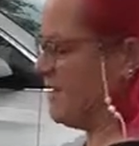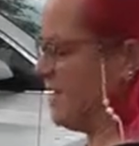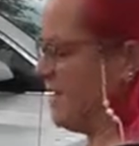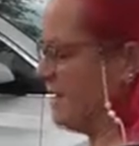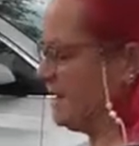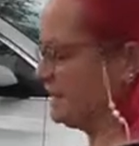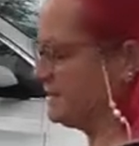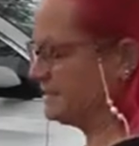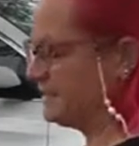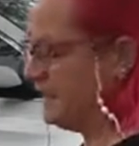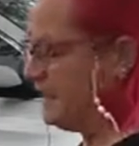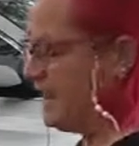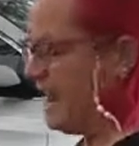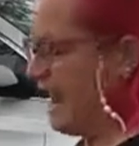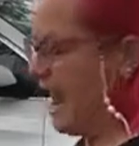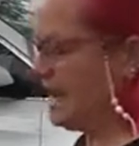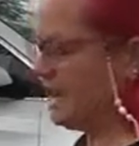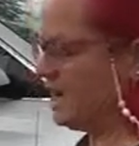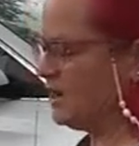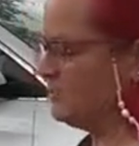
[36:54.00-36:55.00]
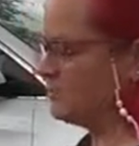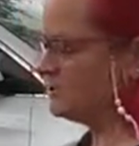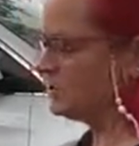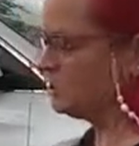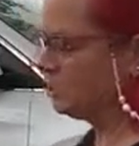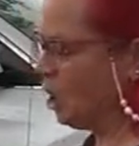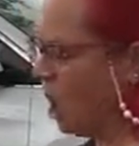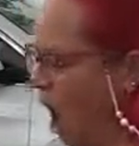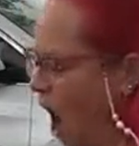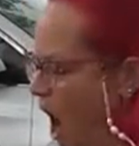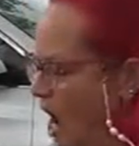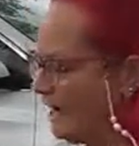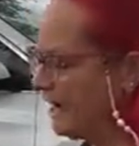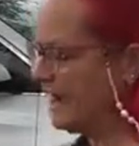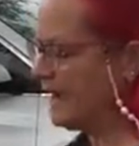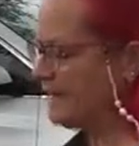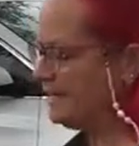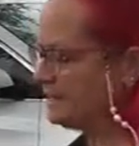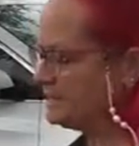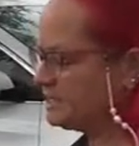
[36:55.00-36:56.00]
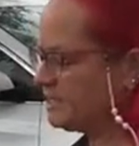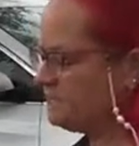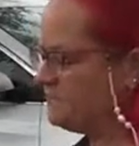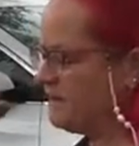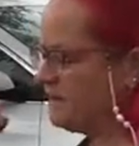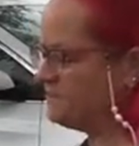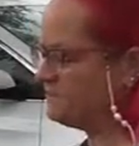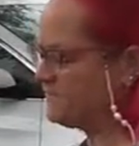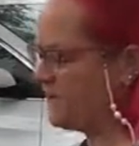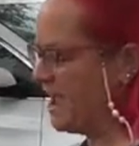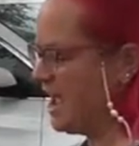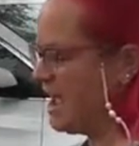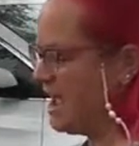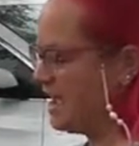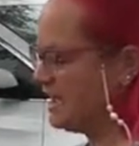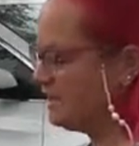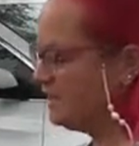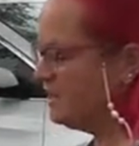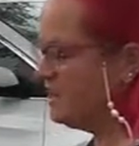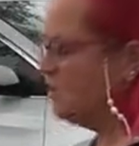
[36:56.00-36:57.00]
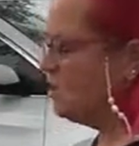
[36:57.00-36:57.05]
the pigs. And he was longing to be fed